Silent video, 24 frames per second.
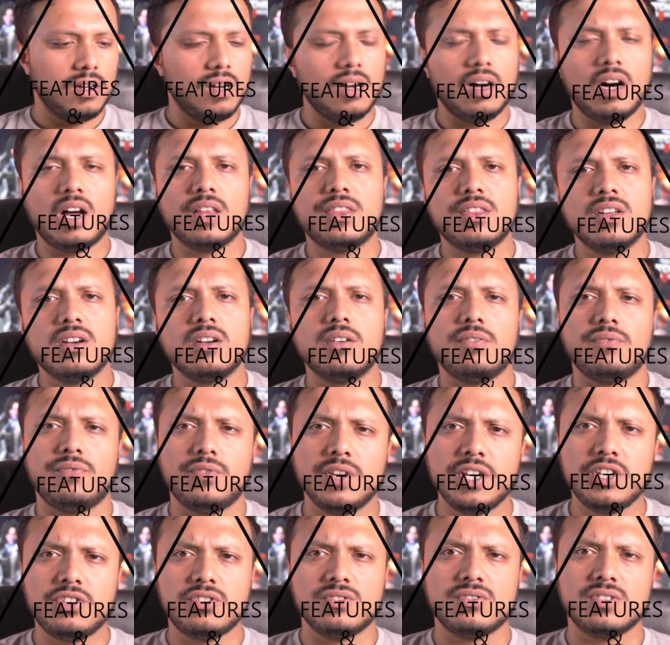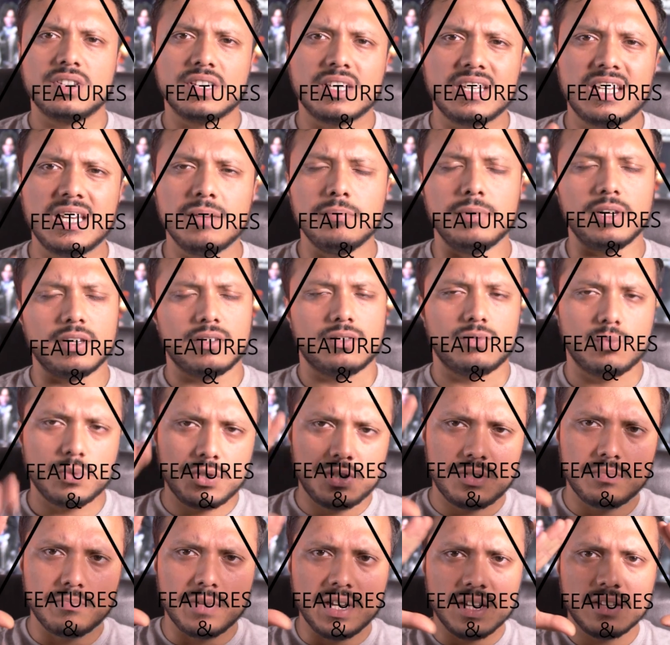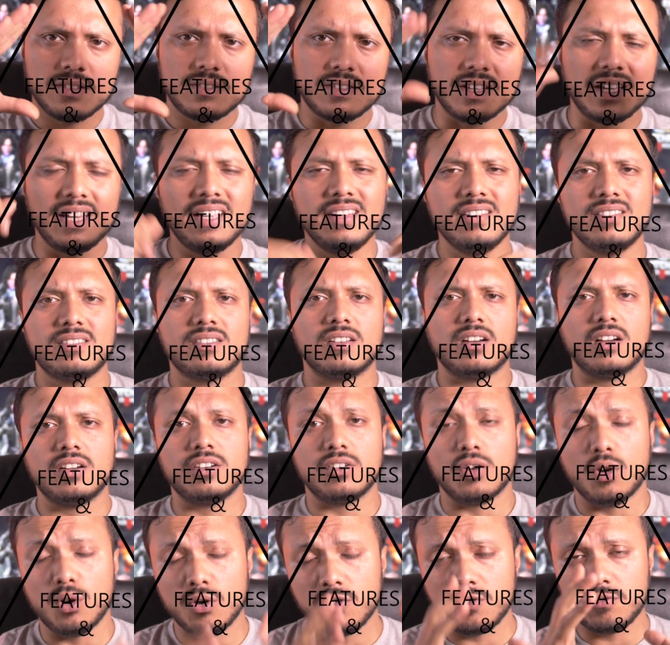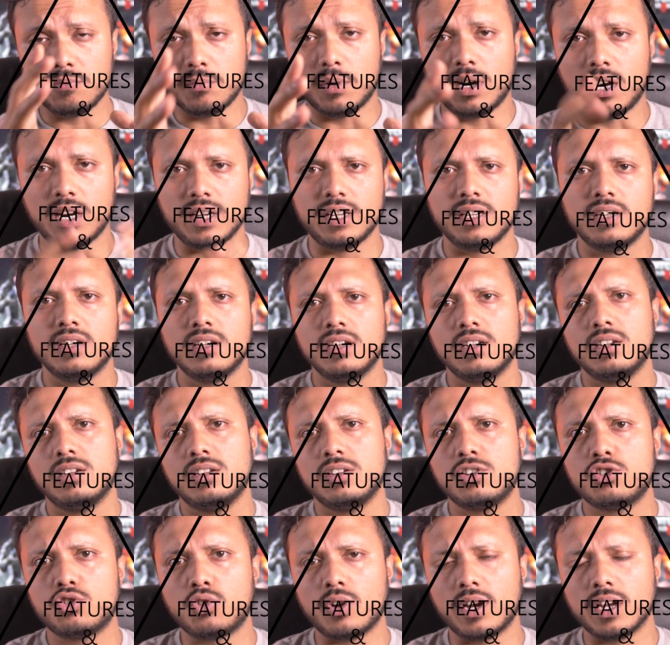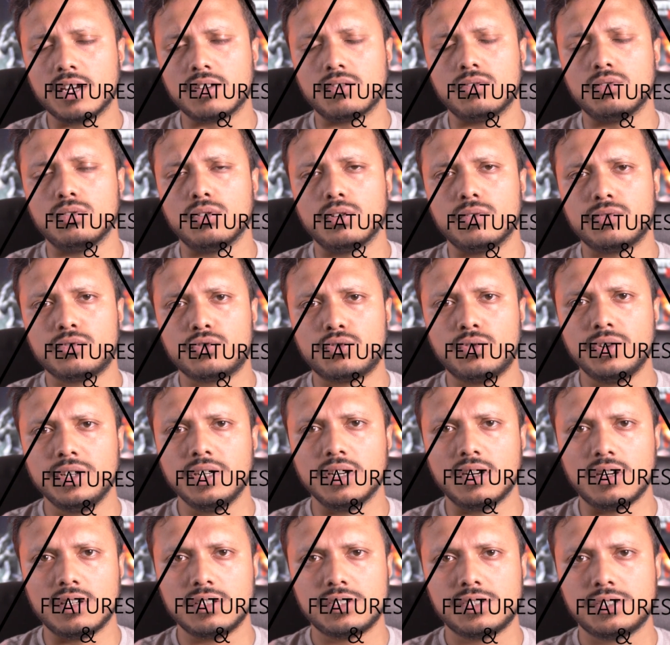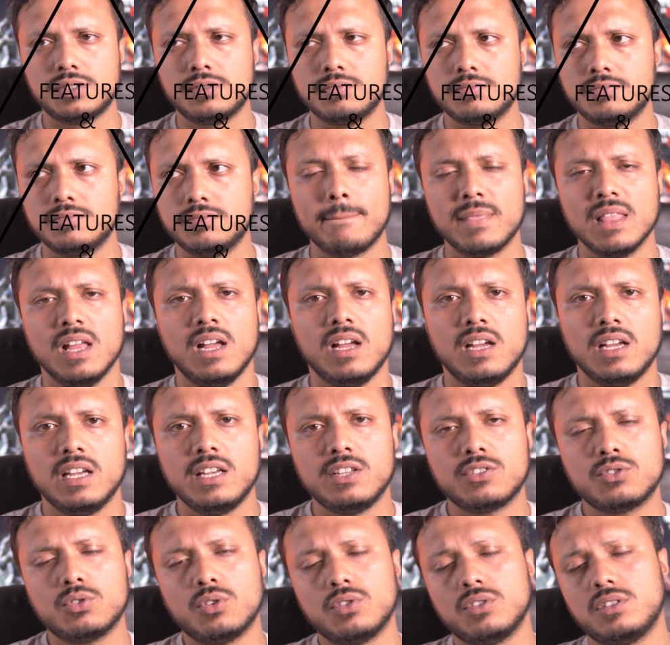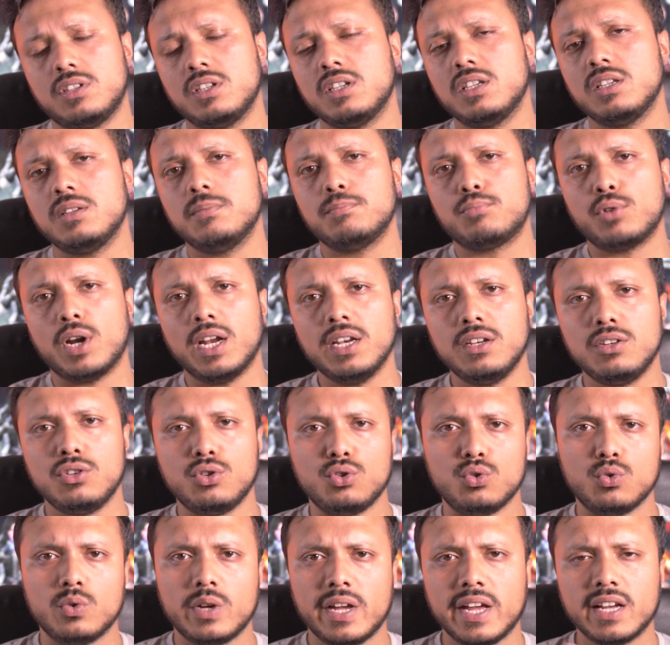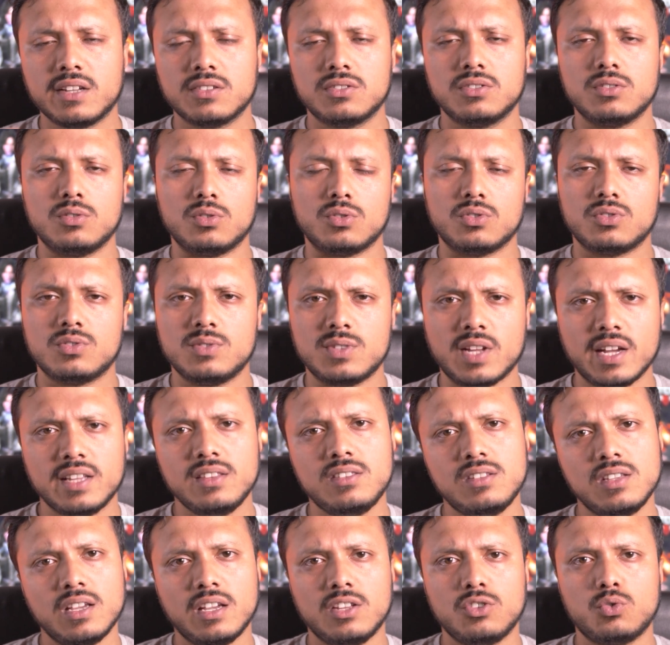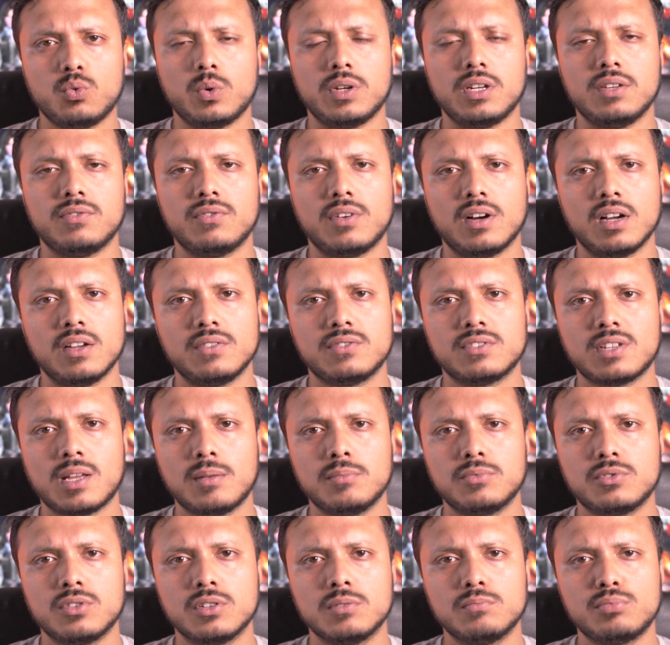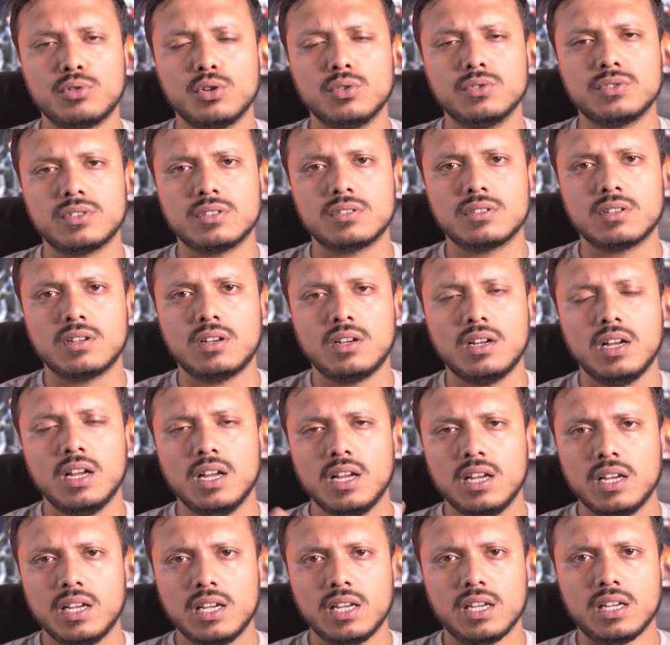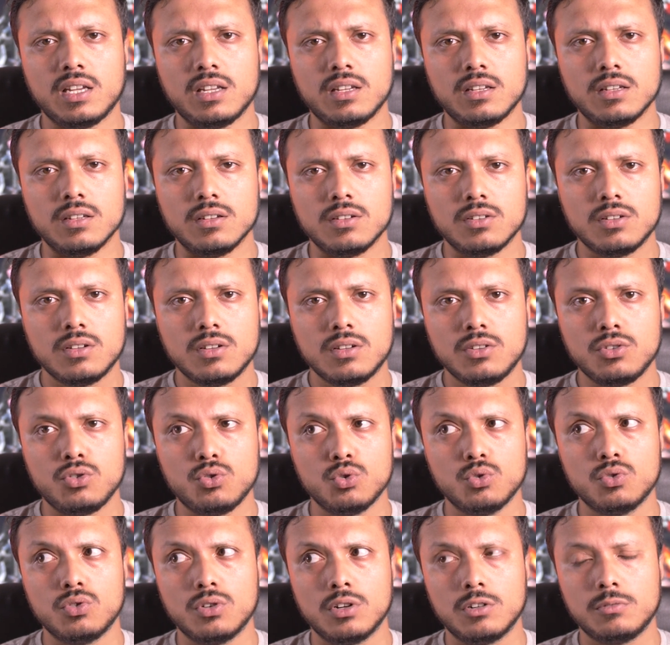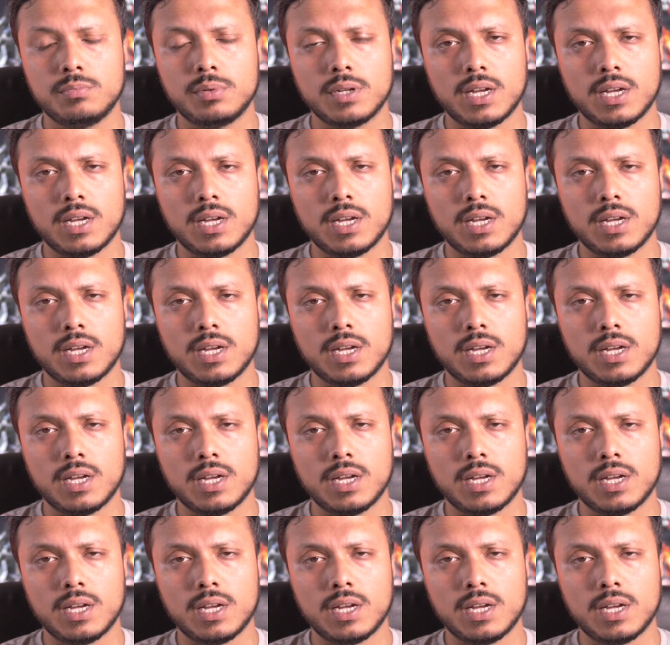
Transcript: Other features and gimmicks which makes the inside of my triangle of triage. It's got the brand new Exynos 9825 Samsung processor in Europe